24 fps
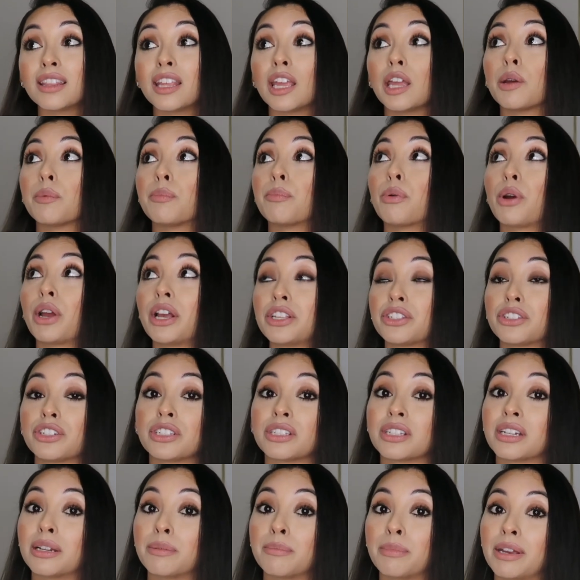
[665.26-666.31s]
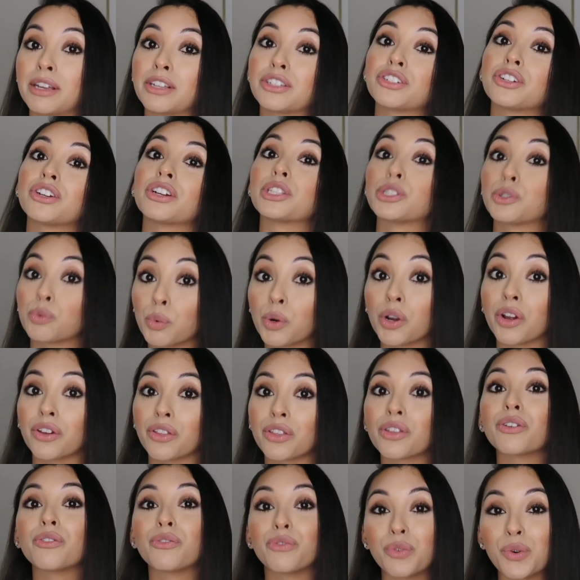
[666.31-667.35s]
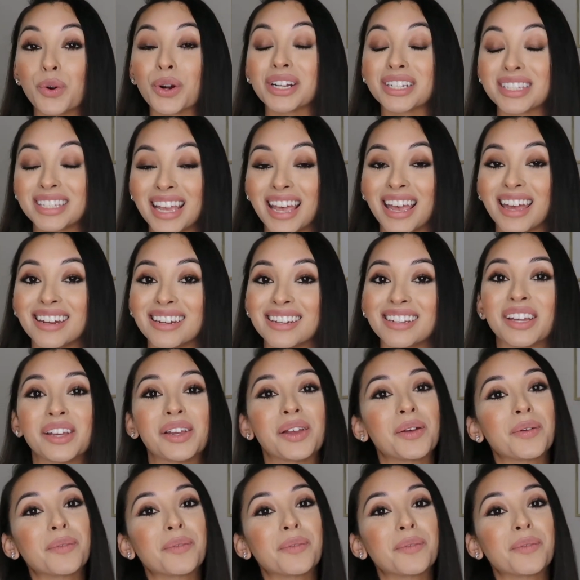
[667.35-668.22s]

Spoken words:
the appraiser is going to make sure it's worth $410.